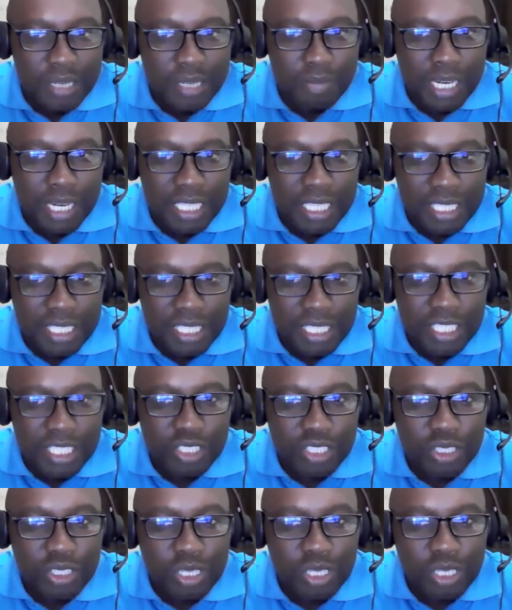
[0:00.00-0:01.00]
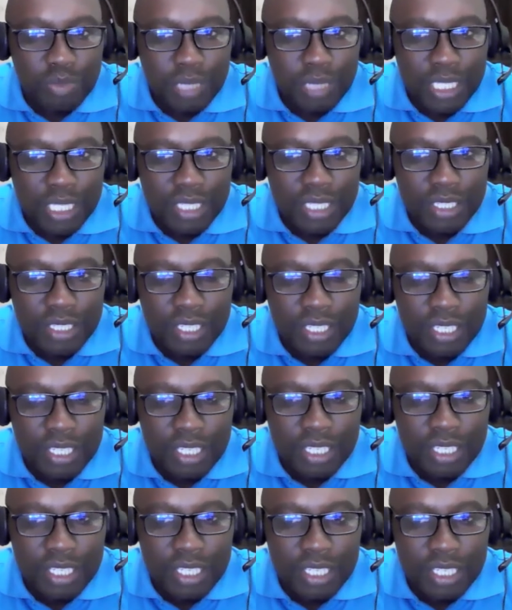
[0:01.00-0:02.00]
but it should be
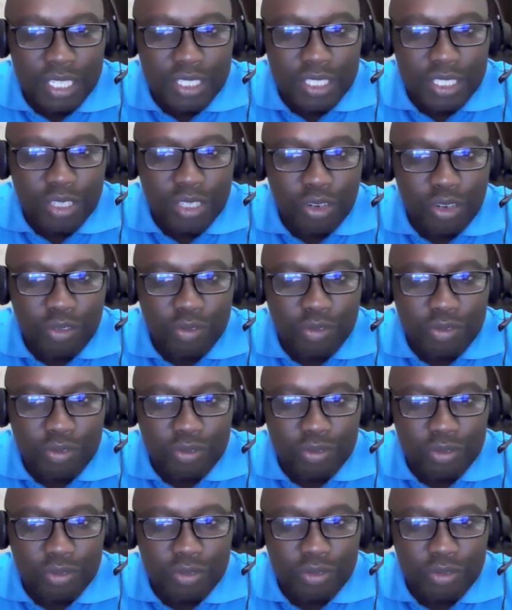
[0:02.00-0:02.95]
sort of